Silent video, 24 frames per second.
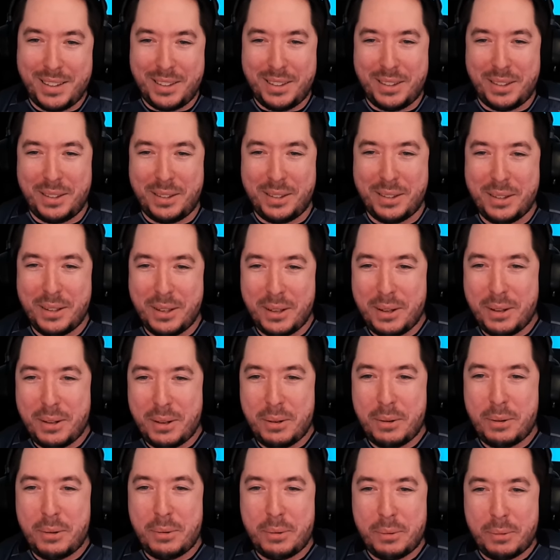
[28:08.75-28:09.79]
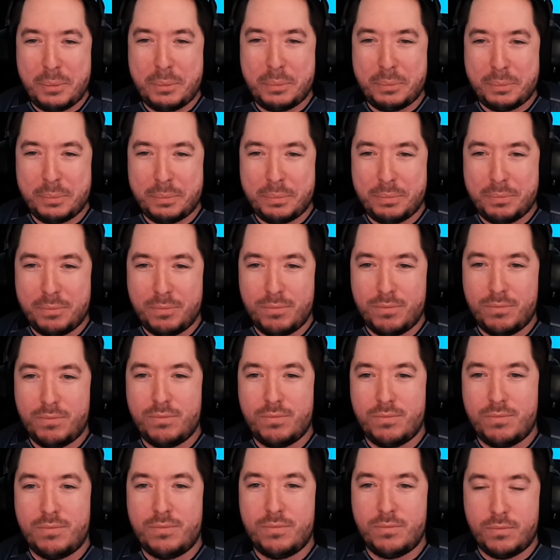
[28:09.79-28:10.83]

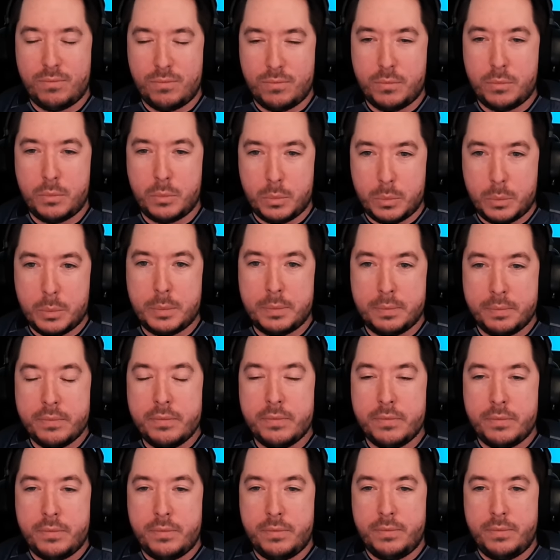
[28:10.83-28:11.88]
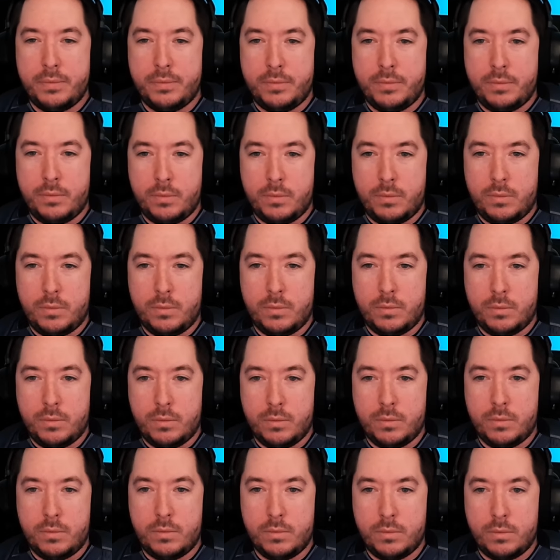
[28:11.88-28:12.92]

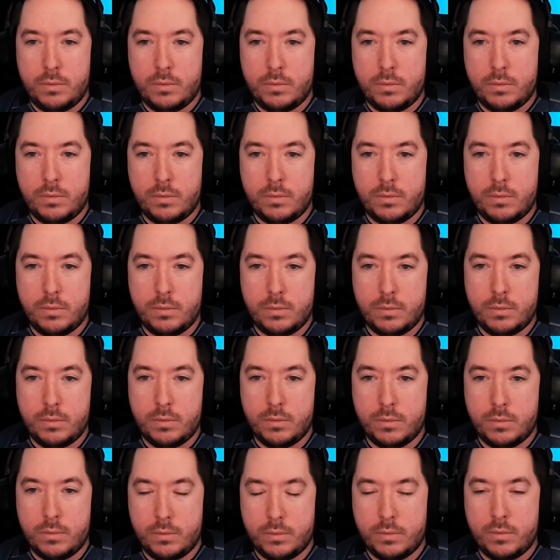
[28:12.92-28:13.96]
(silent)